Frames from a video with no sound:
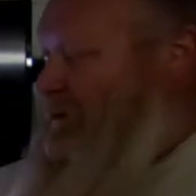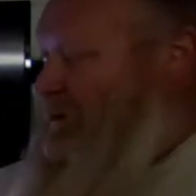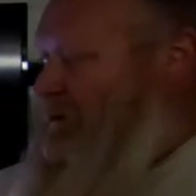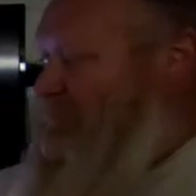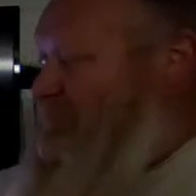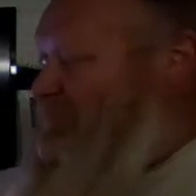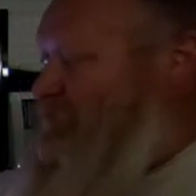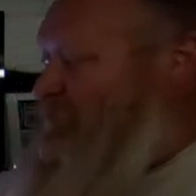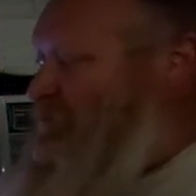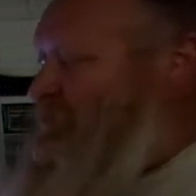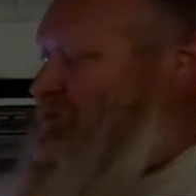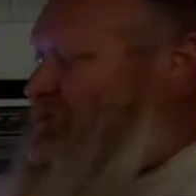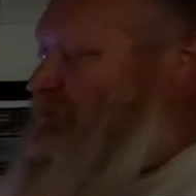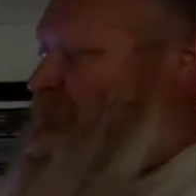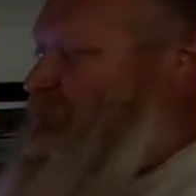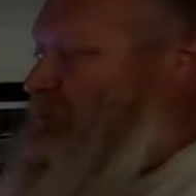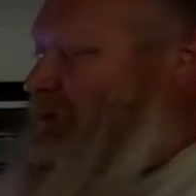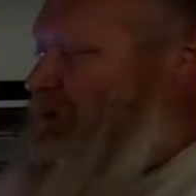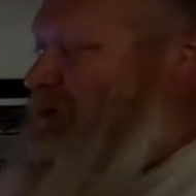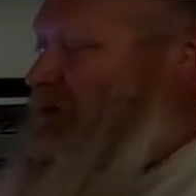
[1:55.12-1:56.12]
have three
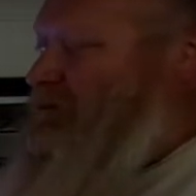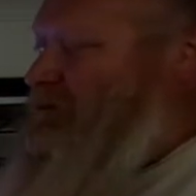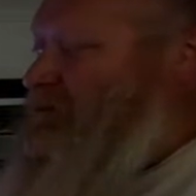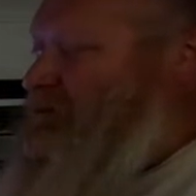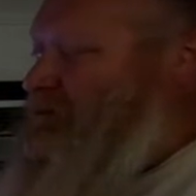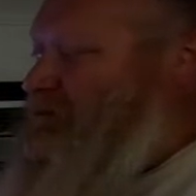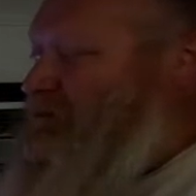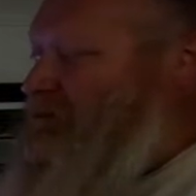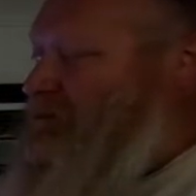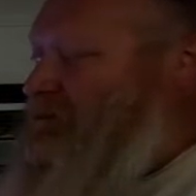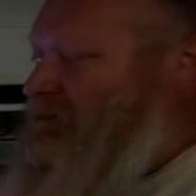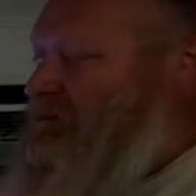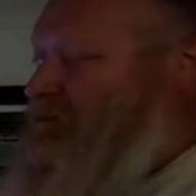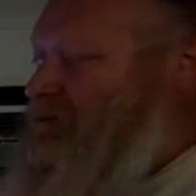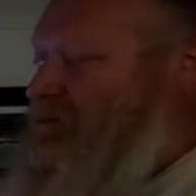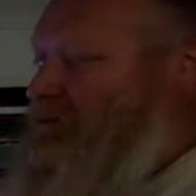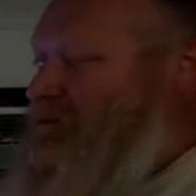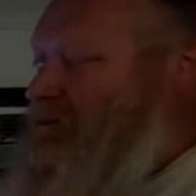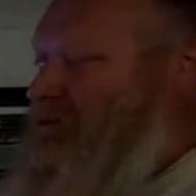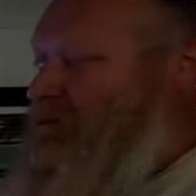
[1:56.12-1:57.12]
spots
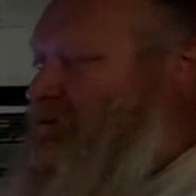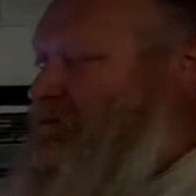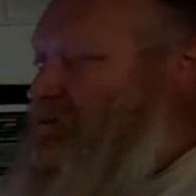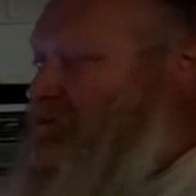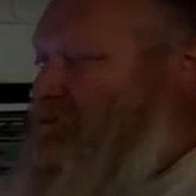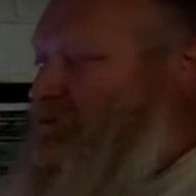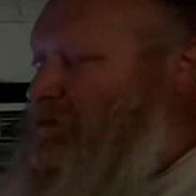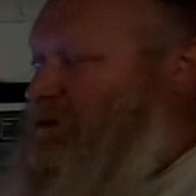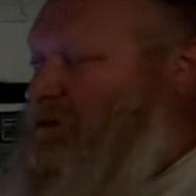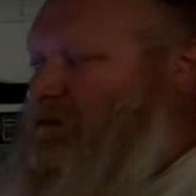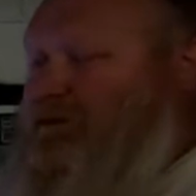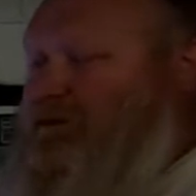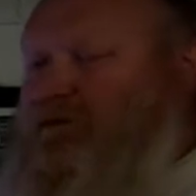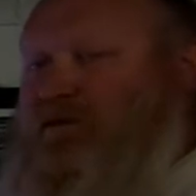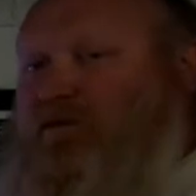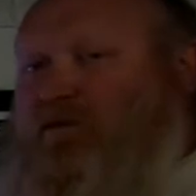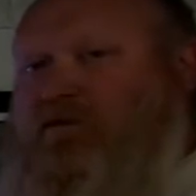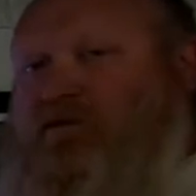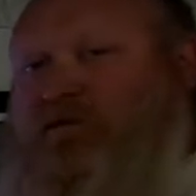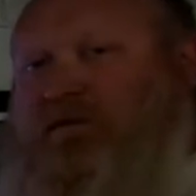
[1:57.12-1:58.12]

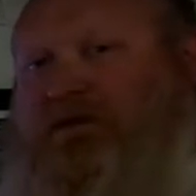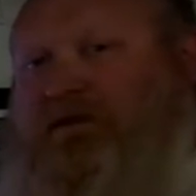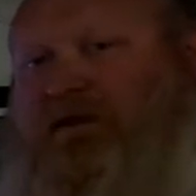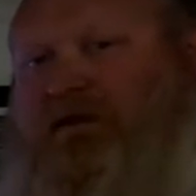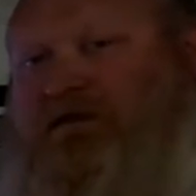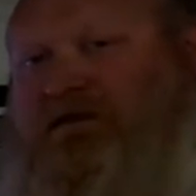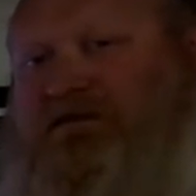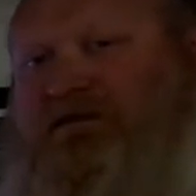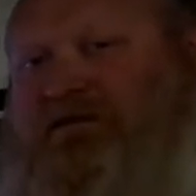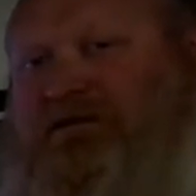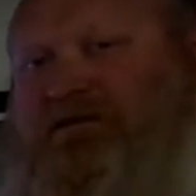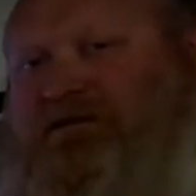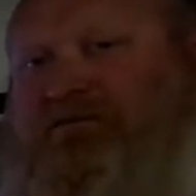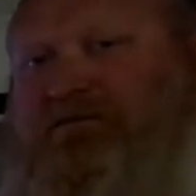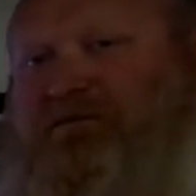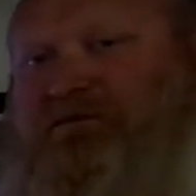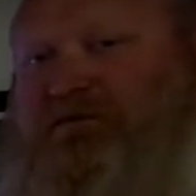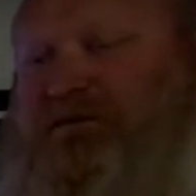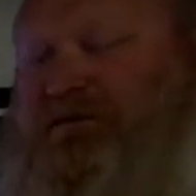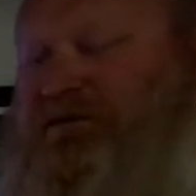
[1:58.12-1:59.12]
with or without a C
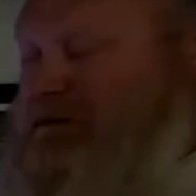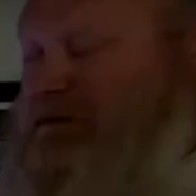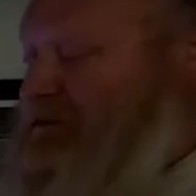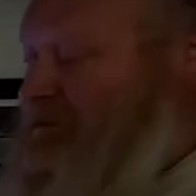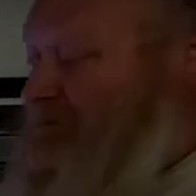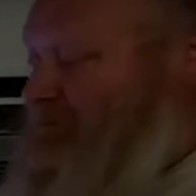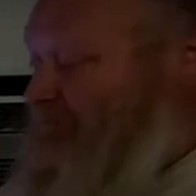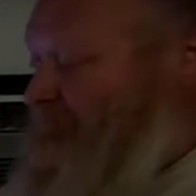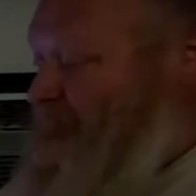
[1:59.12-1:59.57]
W P.